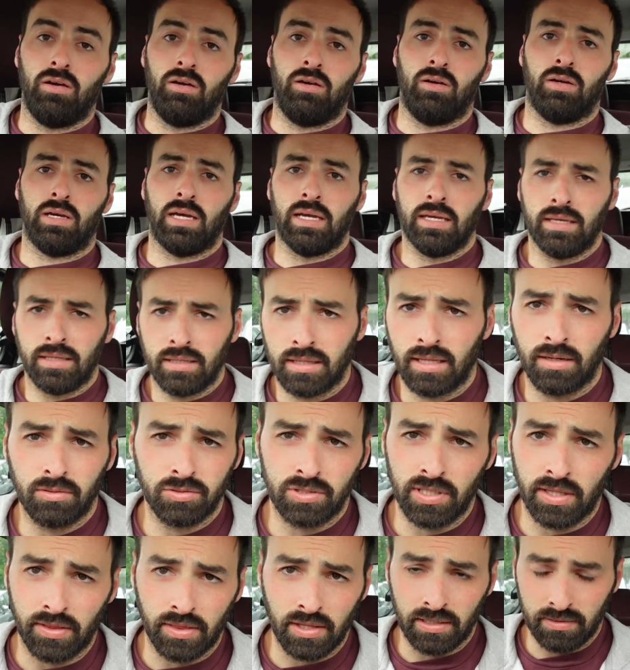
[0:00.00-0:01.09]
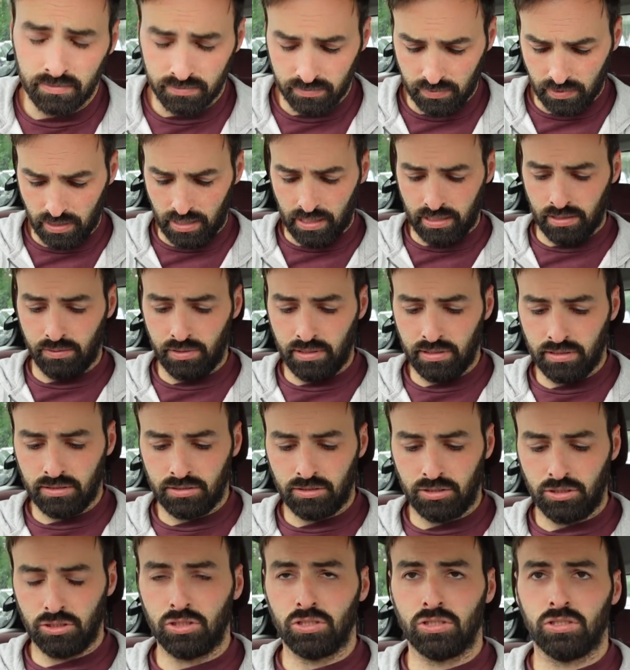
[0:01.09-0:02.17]
Okay, that was nothing. Anyway,
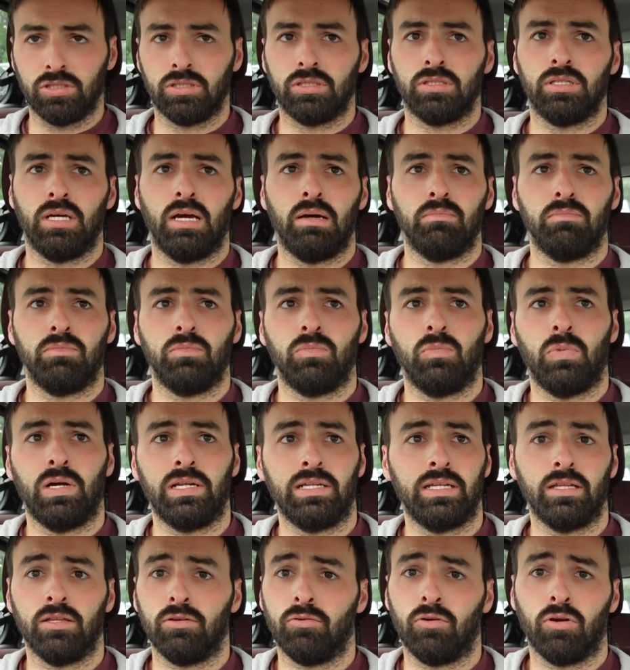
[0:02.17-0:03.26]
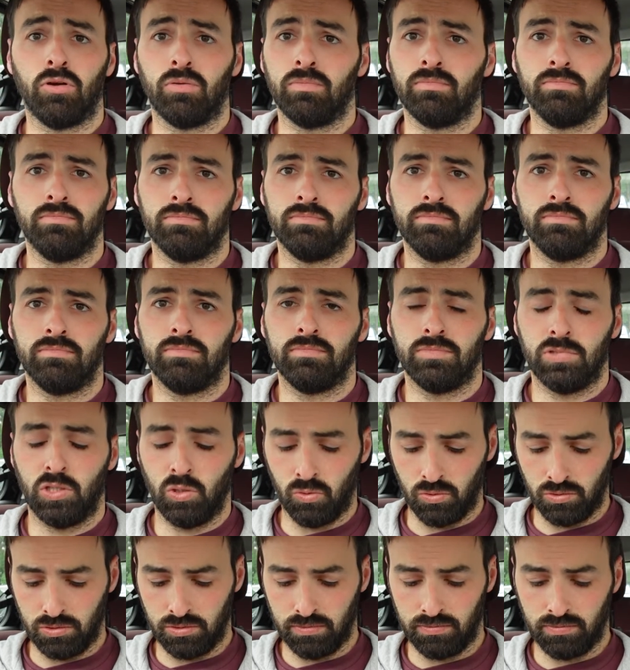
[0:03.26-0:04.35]
she's just went in the wrong
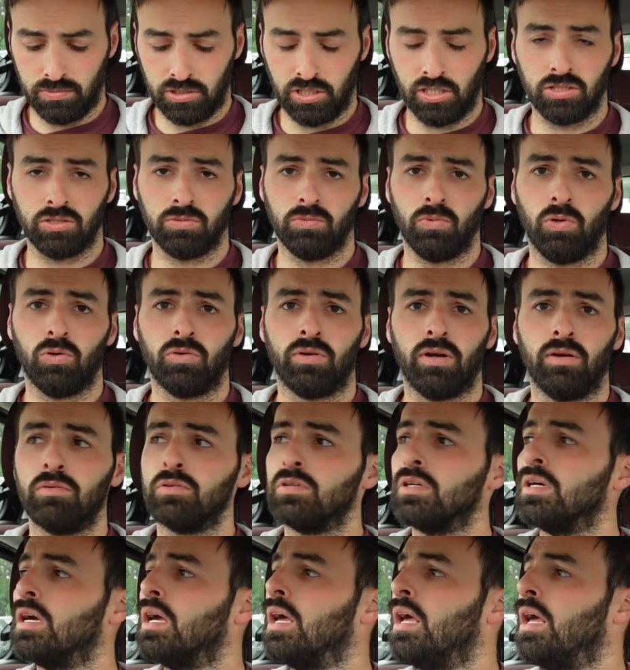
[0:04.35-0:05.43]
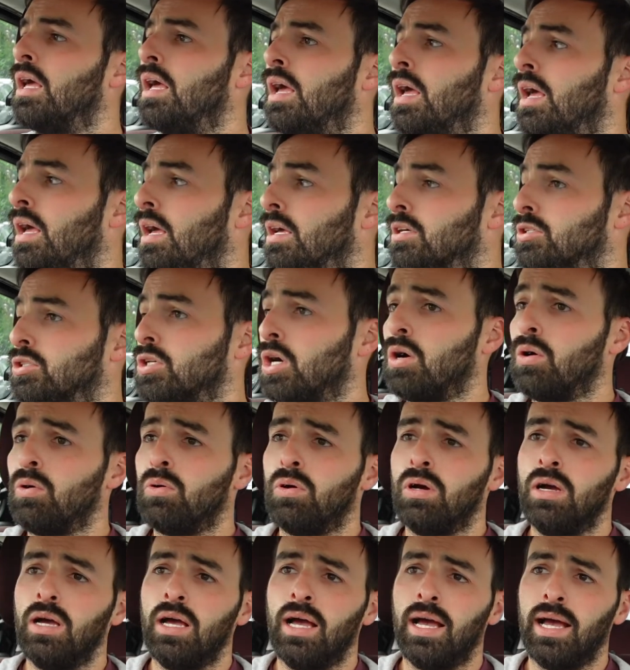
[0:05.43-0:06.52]
doors. She has to walk around. So,
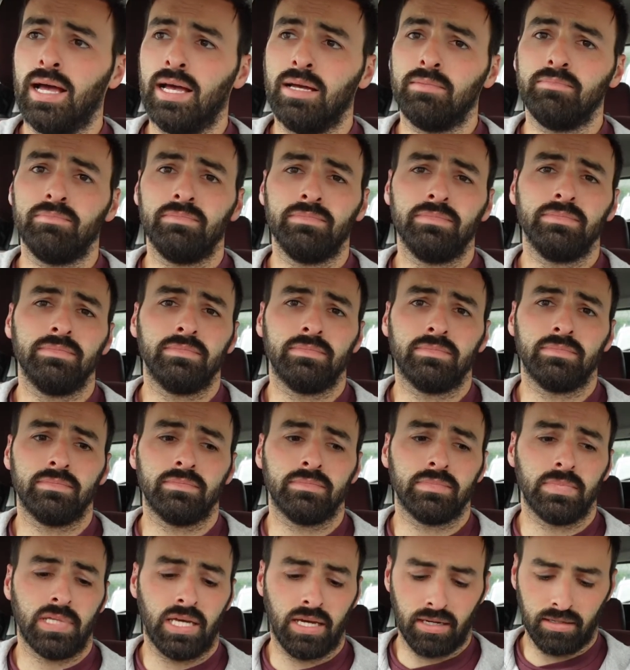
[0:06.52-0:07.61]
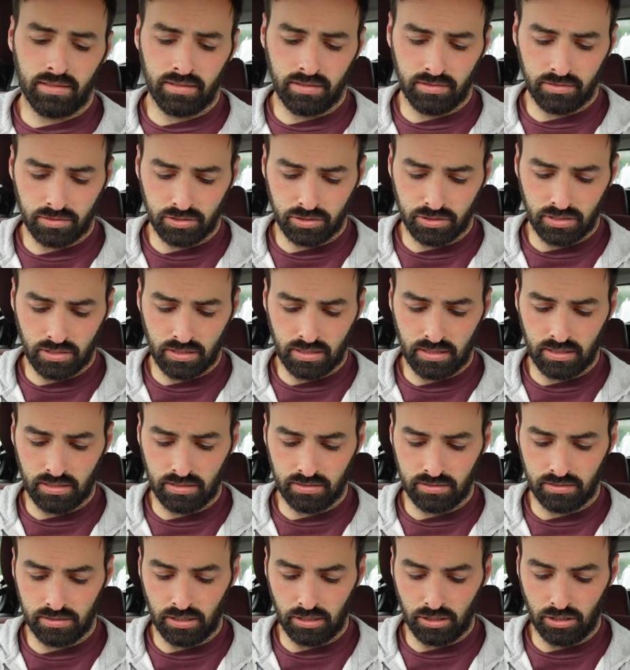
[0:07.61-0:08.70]
yeah, I'm just gonna
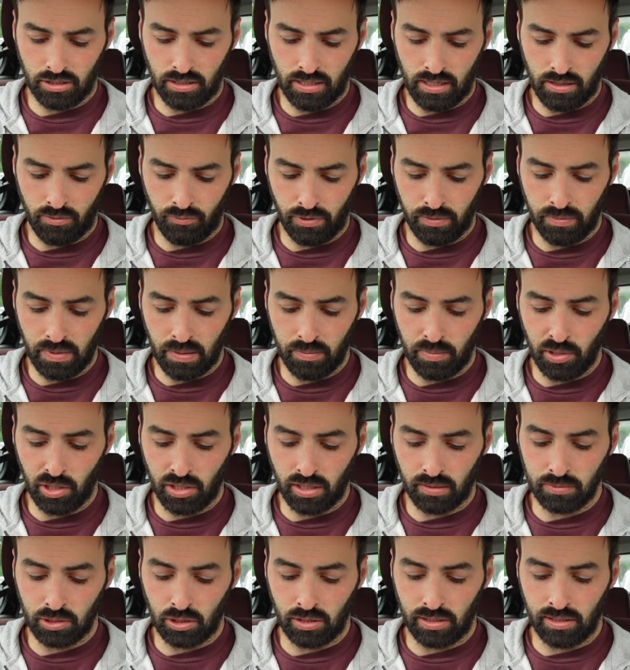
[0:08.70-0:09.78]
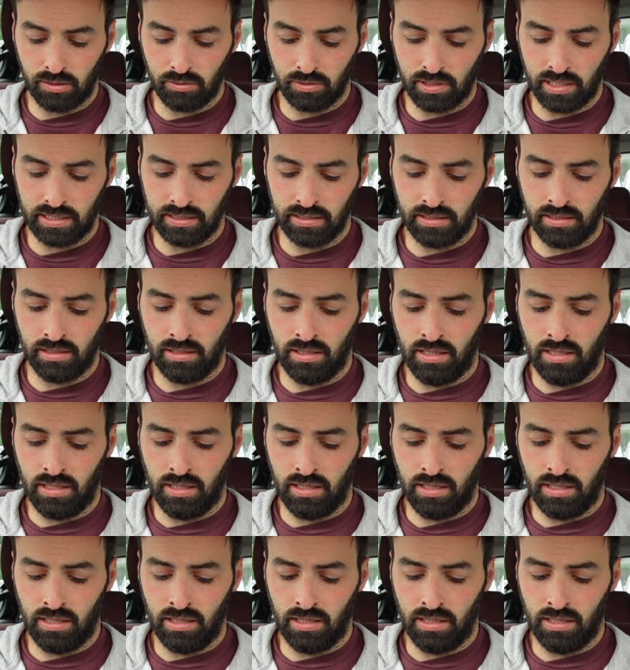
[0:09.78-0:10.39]
sit there now and read my book. I'm not allowed in.